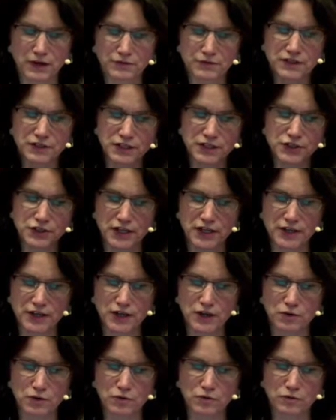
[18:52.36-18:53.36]
teacher I
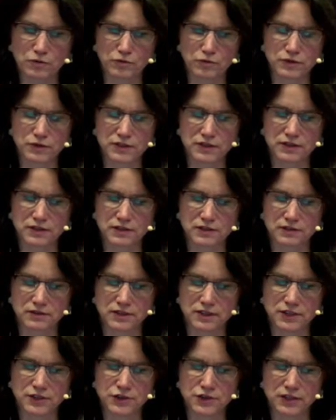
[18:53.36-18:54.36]
know who's
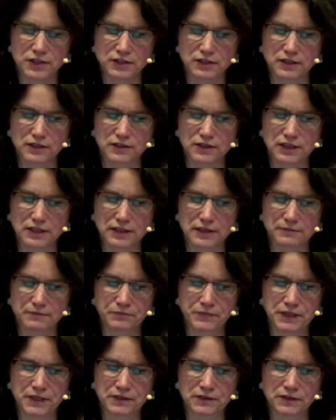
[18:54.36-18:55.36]
teaching in
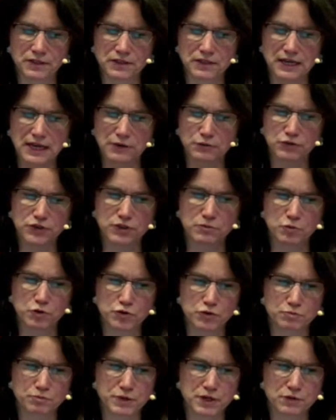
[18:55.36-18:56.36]
this language
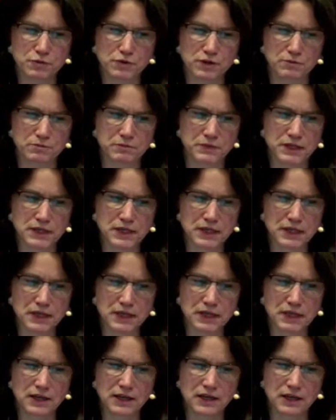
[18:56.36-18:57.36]
immersion program,
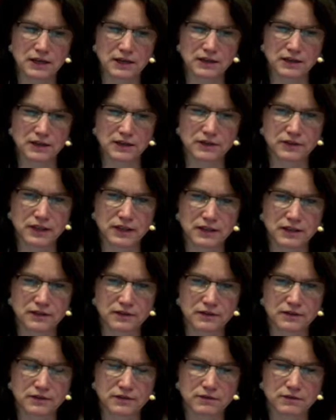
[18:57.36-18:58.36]

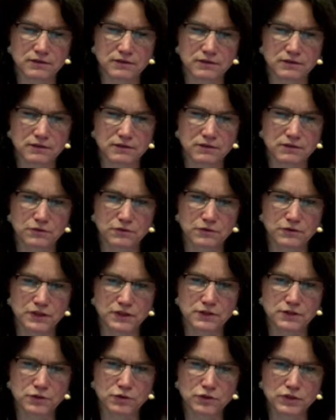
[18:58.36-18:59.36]
with the
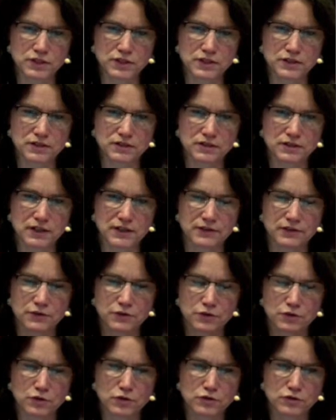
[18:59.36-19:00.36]
students at the
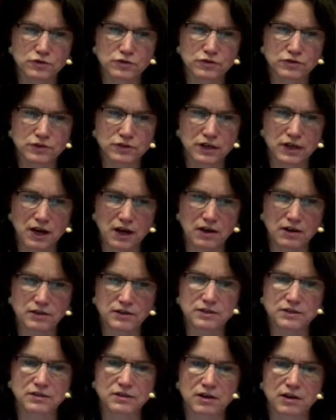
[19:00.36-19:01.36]
3rd
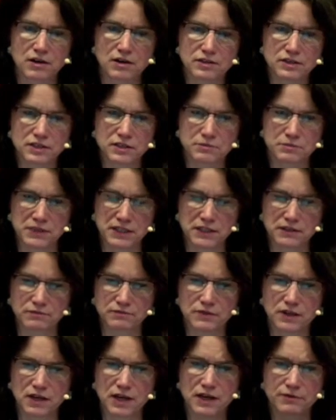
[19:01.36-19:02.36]
class asked me,
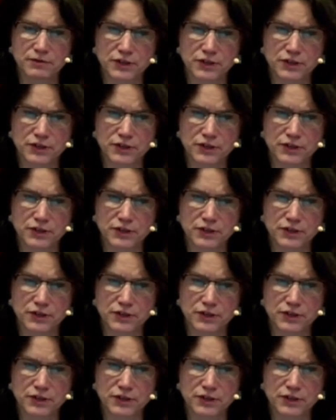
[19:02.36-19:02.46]
I have